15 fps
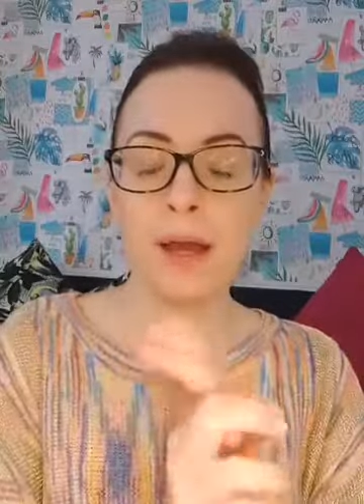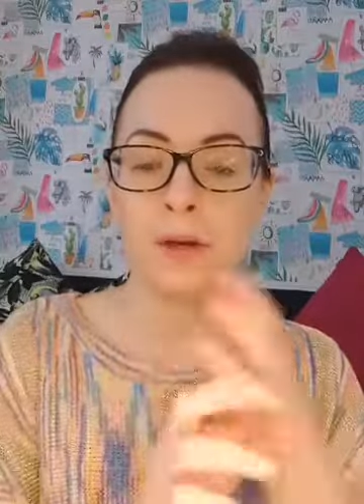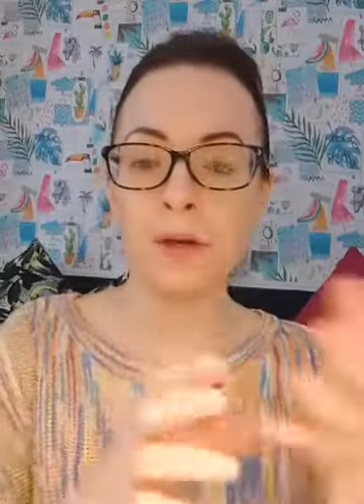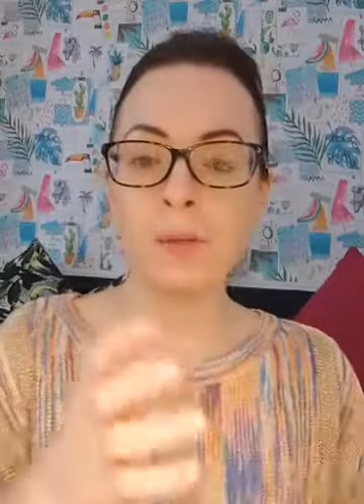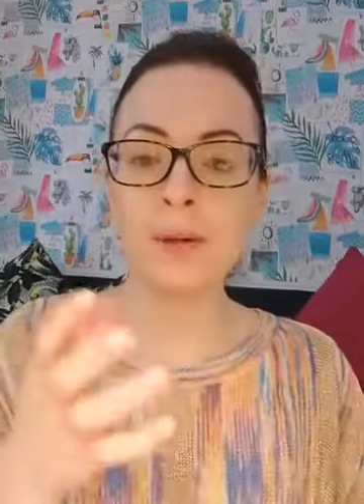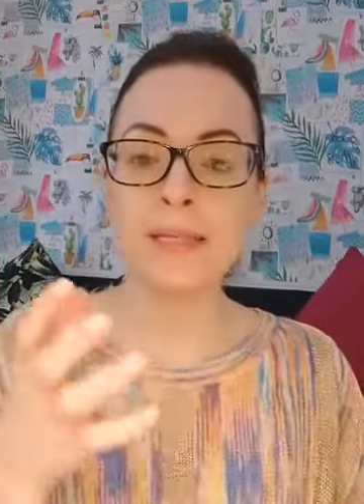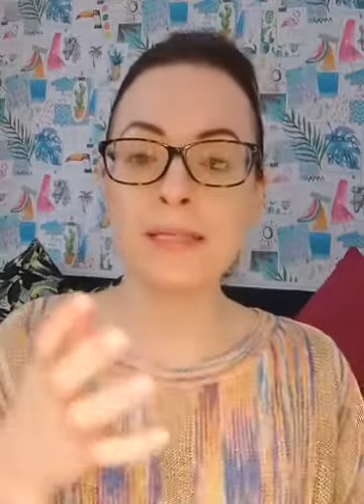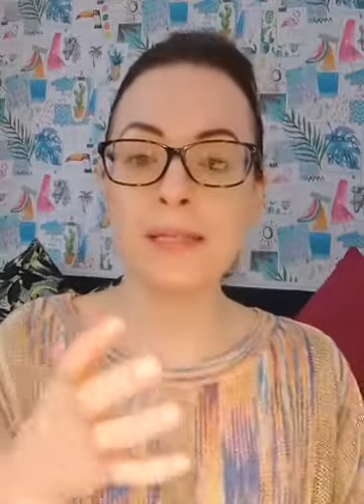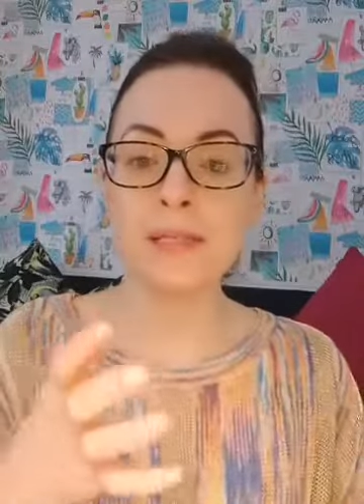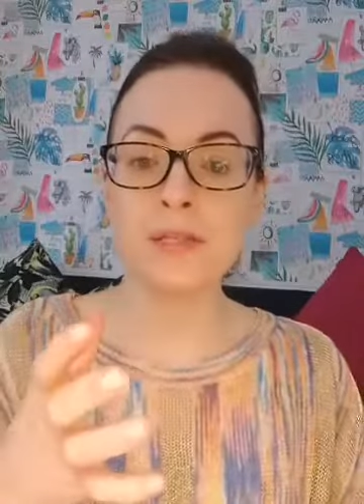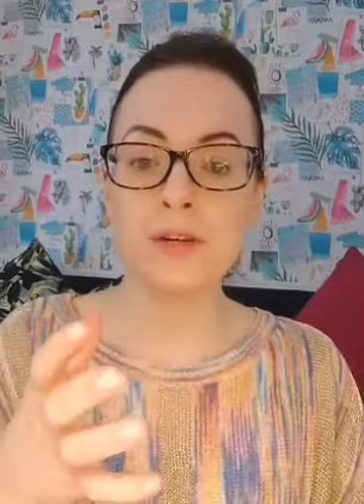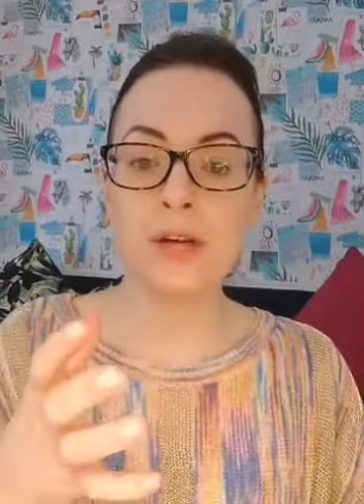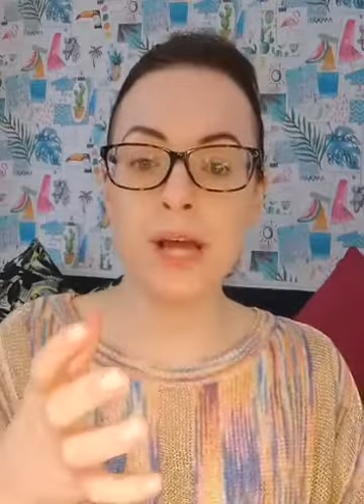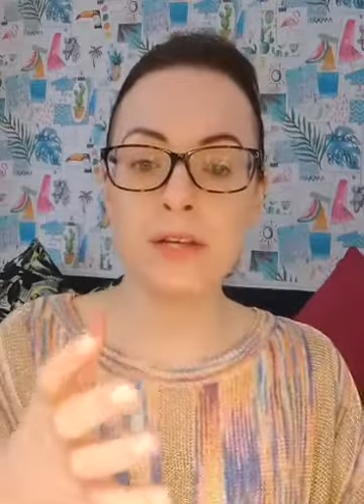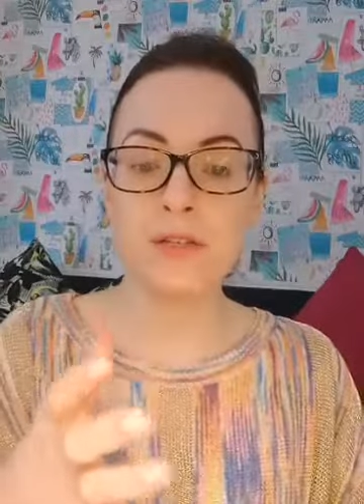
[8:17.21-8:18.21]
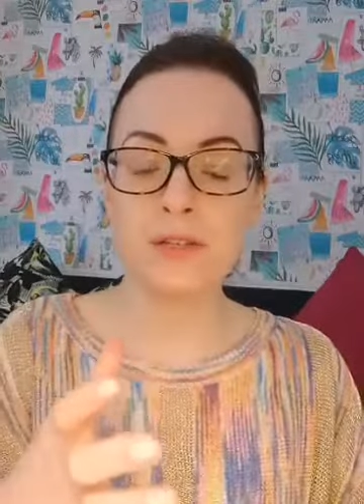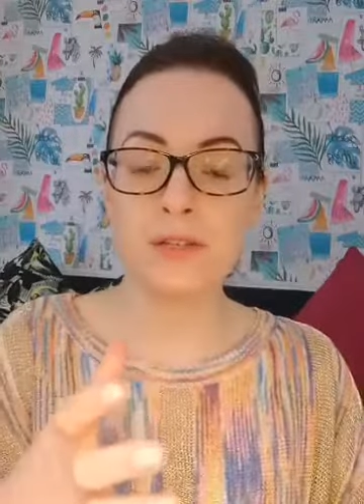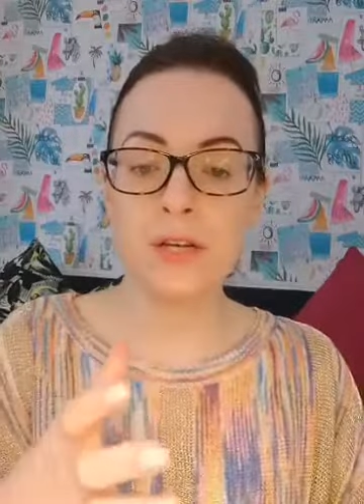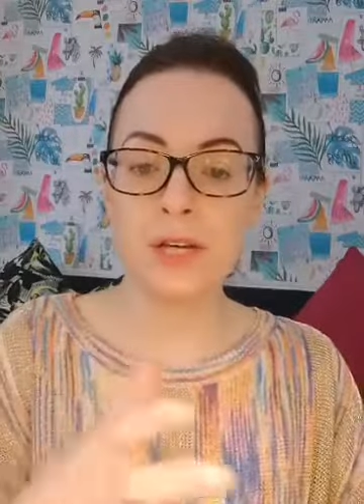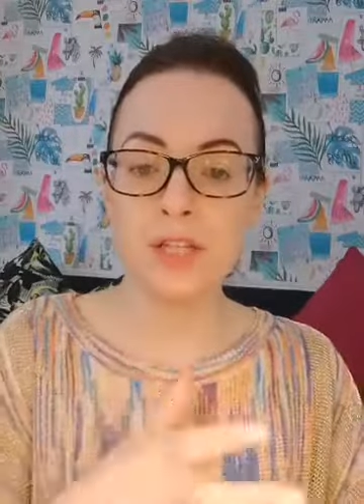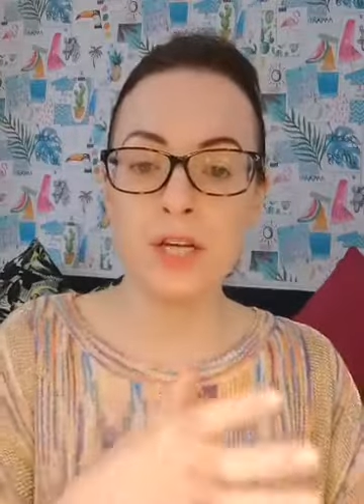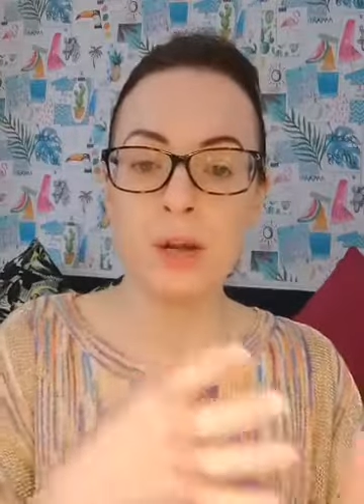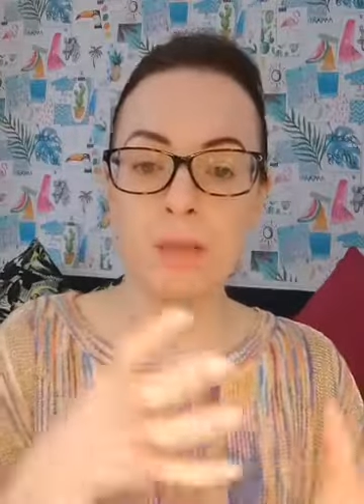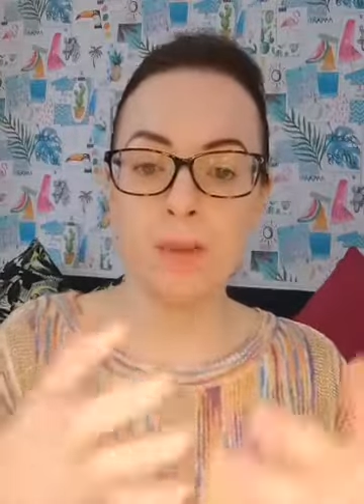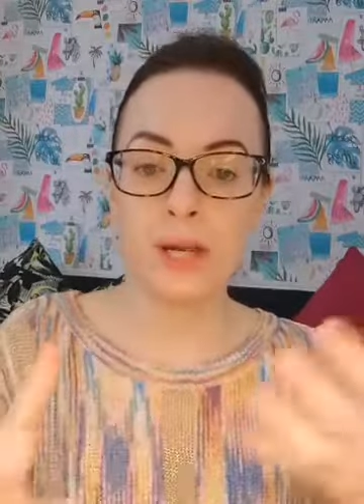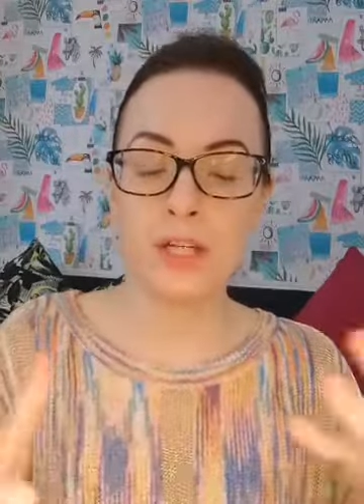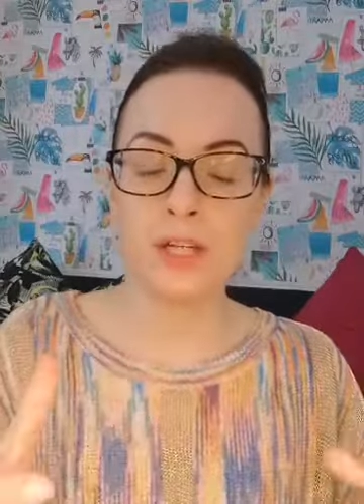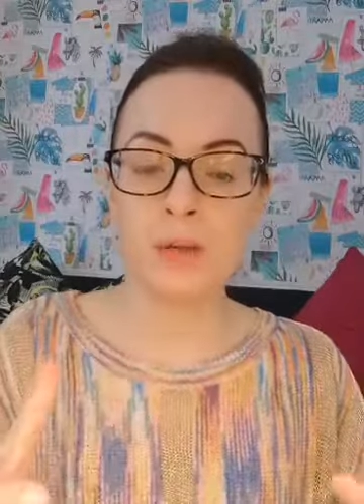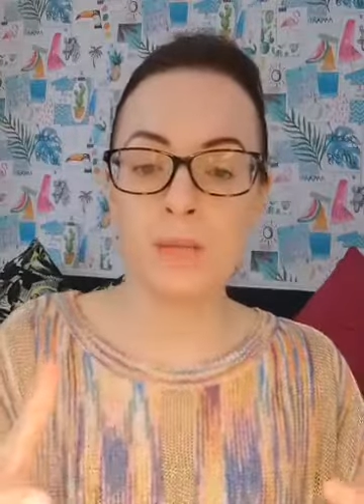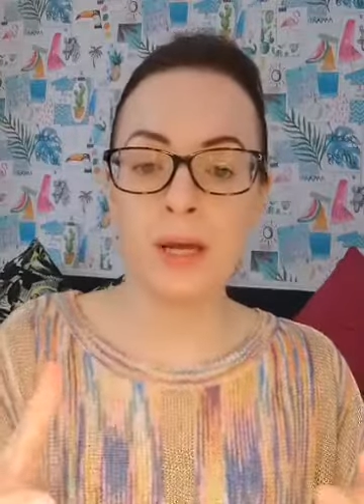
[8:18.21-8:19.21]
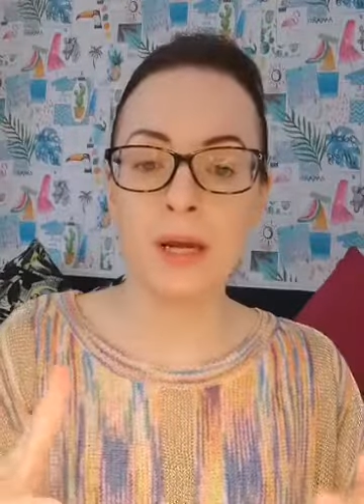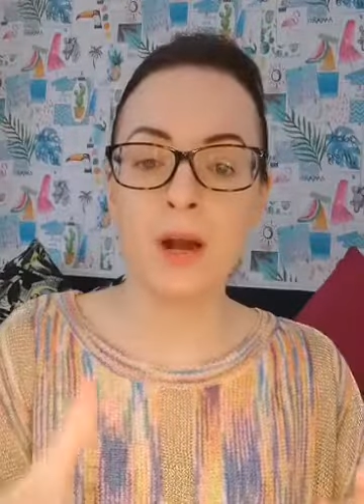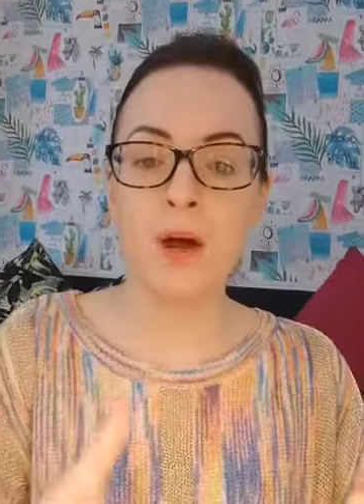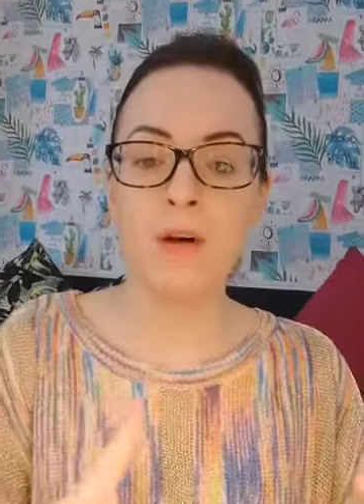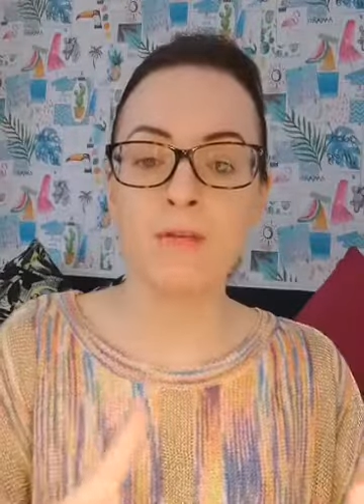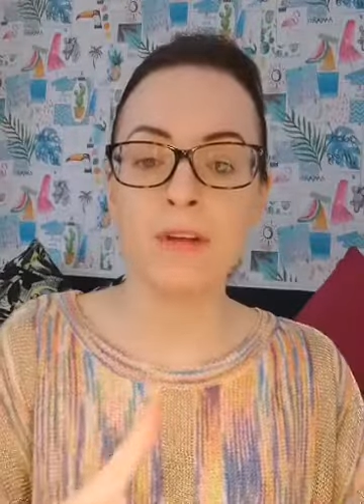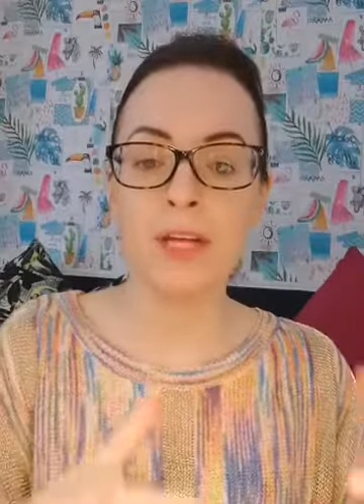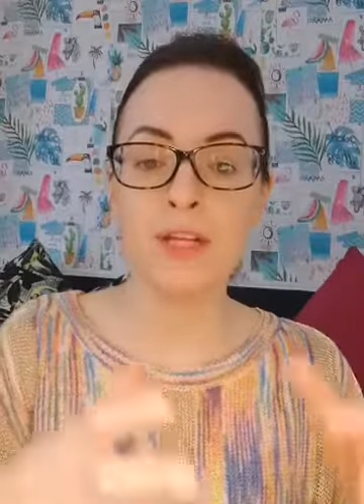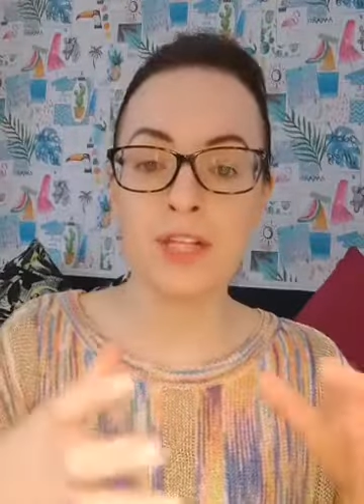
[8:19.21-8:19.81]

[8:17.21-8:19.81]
I know my sister yesterday, she made a lovely